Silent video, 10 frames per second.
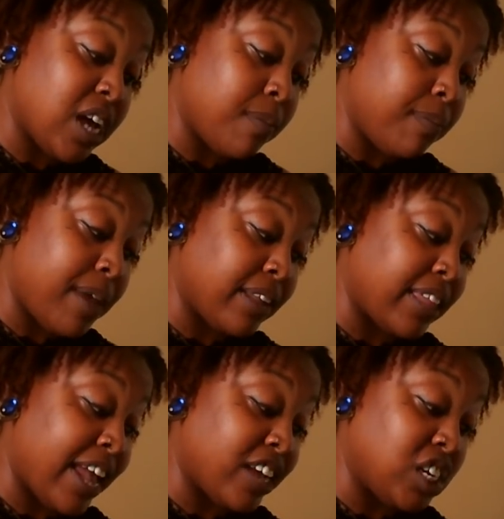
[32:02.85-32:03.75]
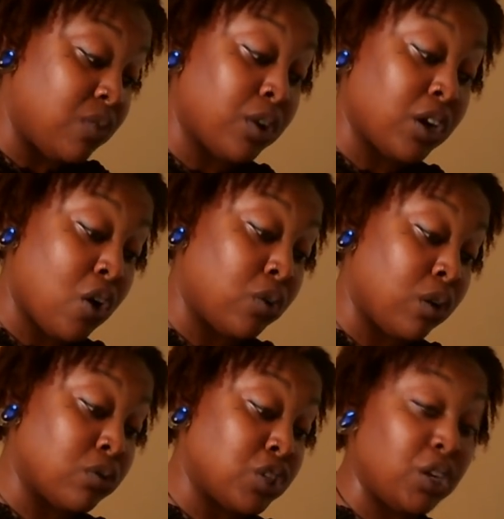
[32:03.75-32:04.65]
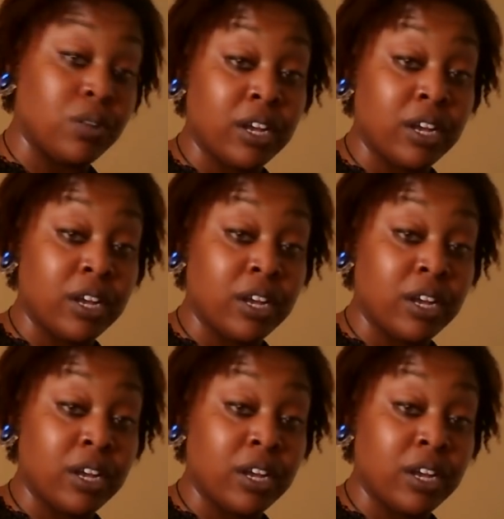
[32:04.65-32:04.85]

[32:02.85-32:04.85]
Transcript: coming back, they actually want to hold on to you.